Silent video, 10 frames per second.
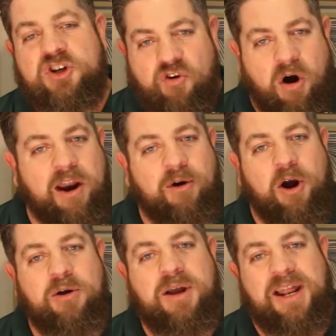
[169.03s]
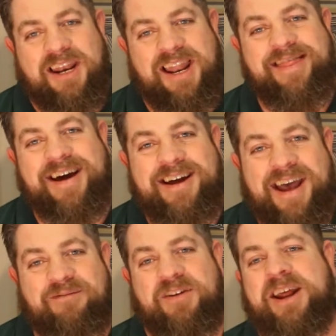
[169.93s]
Drier oak, leather
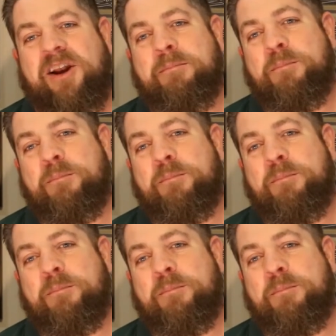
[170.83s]
and vanilla